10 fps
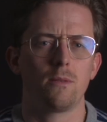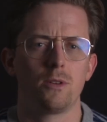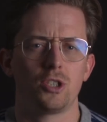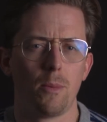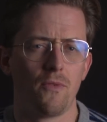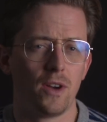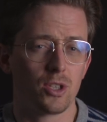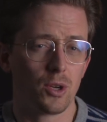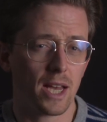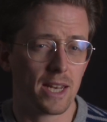Shopify
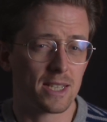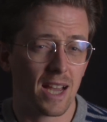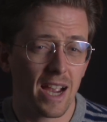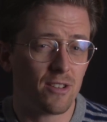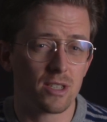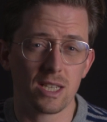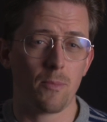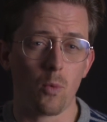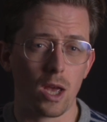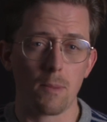took that entire
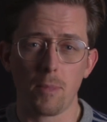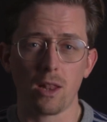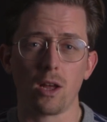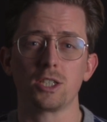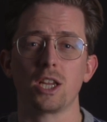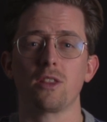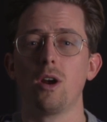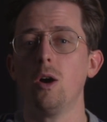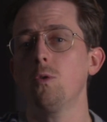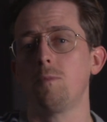step away by launching
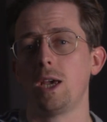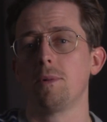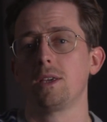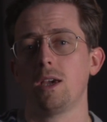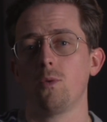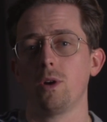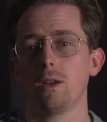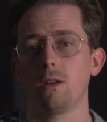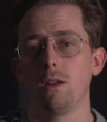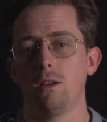their own payment gateway.
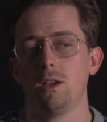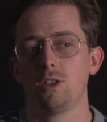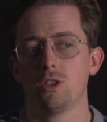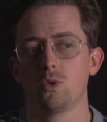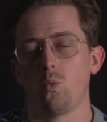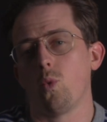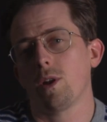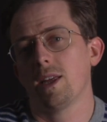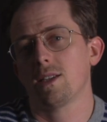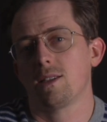It's just
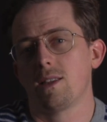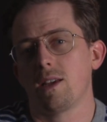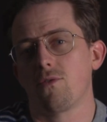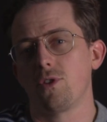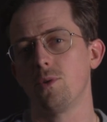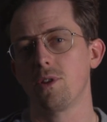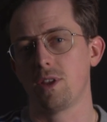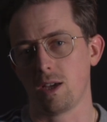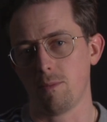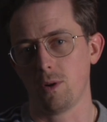one less thing for you to
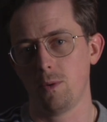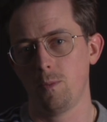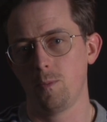think about.